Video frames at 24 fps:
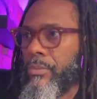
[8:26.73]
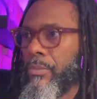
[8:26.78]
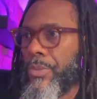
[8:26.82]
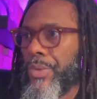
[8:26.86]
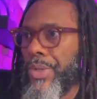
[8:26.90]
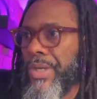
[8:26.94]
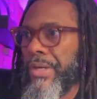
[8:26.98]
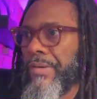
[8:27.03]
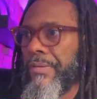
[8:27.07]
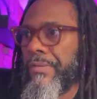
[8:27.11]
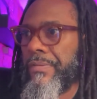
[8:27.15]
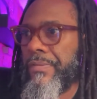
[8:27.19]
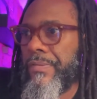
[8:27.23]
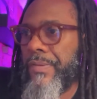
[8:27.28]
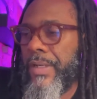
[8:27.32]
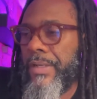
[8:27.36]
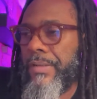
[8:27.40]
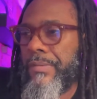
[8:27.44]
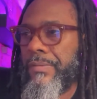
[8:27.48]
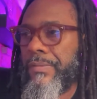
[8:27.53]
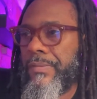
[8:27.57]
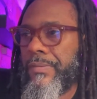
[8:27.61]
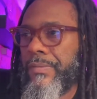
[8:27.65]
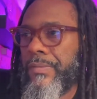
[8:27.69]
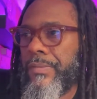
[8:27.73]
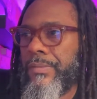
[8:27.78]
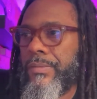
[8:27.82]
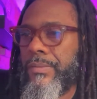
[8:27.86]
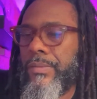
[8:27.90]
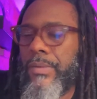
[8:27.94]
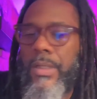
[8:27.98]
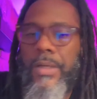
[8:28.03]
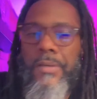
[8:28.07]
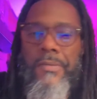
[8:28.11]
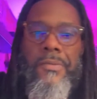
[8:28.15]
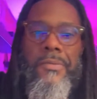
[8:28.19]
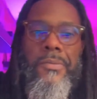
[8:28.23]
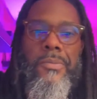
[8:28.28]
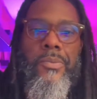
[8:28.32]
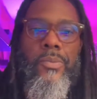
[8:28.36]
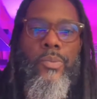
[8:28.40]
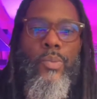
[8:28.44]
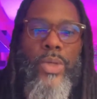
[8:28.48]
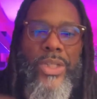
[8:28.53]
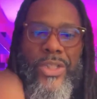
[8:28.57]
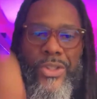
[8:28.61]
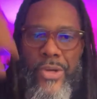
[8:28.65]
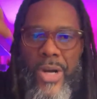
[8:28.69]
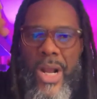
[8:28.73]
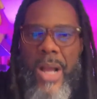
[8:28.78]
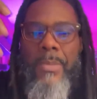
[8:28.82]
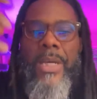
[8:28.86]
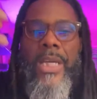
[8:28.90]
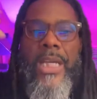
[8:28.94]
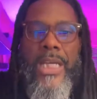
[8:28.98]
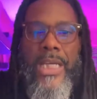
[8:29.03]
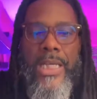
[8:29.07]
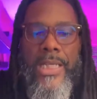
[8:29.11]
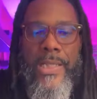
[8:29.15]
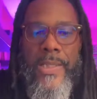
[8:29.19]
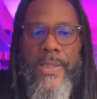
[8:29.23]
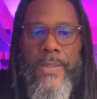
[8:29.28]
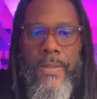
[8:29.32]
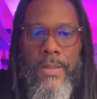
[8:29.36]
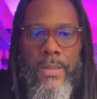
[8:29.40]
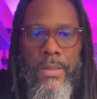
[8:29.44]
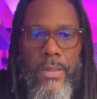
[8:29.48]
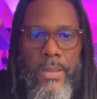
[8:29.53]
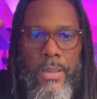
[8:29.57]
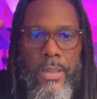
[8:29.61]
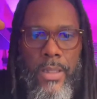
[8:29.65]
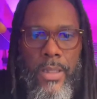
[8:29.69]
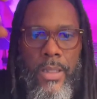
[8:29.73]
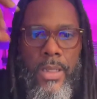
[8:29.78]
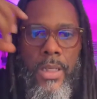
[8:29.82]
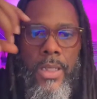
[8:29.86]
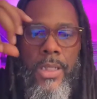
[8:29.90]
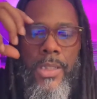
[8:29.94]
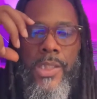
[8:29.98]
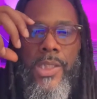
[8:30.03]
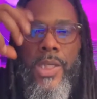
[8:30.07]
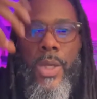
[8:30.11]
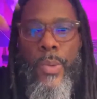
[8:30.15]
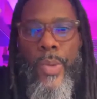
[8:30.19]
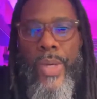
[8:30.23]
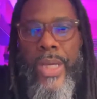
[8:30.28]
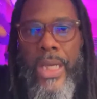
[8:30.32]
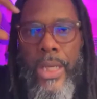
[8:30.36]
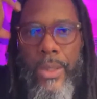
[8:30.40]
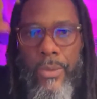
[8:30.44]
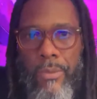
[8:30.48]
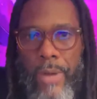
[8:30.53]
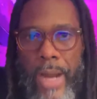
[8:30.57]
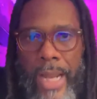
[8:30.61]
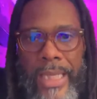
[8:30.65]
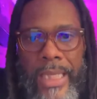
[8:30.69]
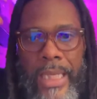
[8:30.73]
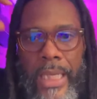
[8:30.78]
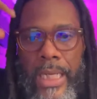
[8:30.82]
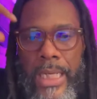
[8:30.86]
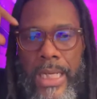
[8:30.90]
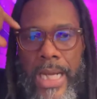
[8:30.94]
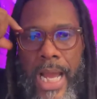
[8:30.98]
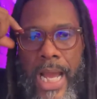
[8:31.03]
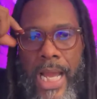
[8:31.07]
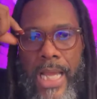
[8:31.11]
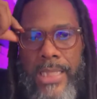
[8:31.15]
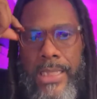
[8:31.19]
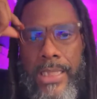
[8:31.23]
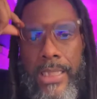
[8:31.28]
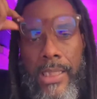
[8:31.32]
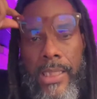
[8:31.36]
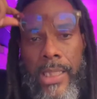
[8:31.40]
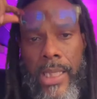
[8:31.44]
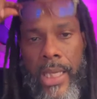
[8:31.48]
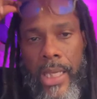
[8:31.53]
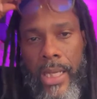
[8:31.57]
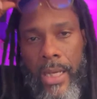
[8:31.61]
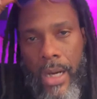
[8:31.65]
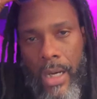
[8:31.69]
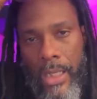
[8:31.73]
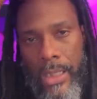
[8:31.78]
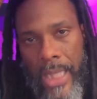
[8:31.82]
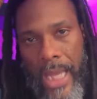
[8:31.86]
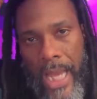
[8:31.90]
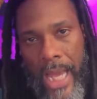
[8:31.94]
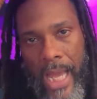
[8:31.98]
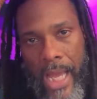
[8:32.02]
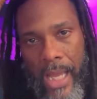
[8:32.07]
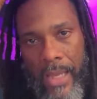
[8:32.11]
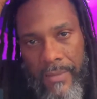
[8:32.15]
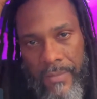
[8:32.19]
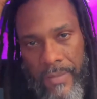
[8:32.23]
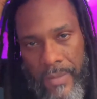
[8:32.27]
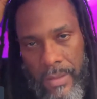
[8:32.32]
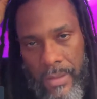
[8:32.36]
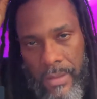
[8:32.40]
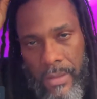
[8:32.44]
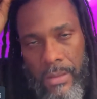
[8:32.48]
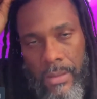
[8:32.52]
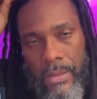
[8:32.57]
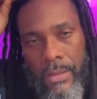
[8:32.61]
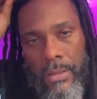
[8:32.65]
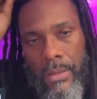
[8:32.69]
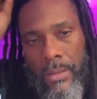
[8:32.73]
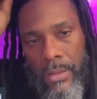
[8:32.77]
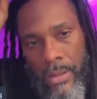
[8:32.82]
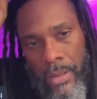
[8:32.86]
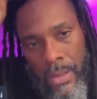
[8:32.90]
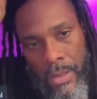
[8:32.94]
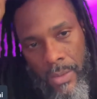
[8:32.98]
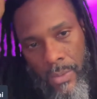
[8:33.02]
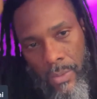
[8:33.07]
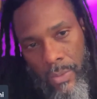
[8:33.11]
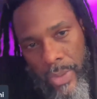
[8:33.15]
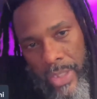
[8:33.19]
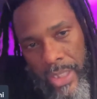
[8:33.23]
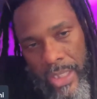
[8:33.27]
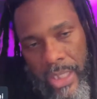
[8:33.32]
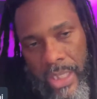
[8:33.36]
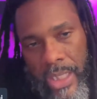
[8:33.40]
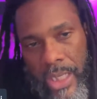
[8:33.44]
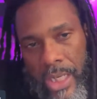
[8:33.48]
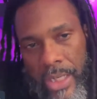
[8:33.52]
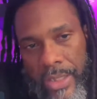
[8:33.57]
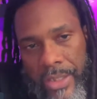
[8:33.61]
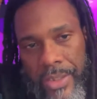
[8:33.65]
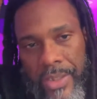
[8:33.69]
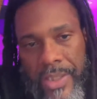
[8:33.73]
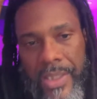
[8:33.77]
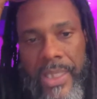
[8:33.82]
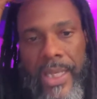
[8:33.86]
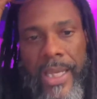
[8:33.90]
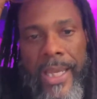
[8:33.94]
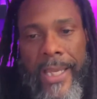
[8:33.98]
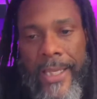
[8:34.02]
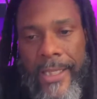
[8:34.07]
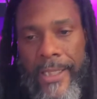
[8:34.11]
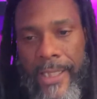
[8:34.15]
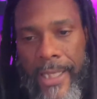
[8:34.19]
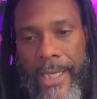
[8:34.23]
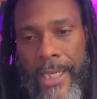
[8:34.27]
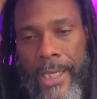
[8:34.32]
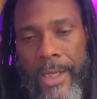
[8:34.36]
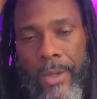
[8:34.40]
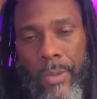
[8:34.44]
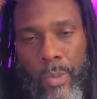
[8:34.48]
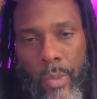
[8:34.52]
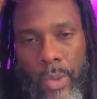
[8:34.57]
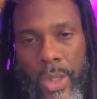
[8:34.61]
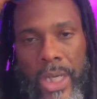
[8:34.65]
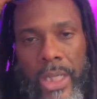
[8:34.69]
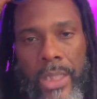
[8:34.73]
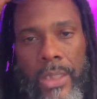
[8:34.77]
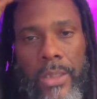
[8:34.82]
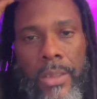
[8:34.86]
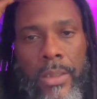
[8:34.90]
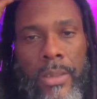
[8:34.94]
of, of, of what trauma is so we can recognize it in our lives. We can understand like what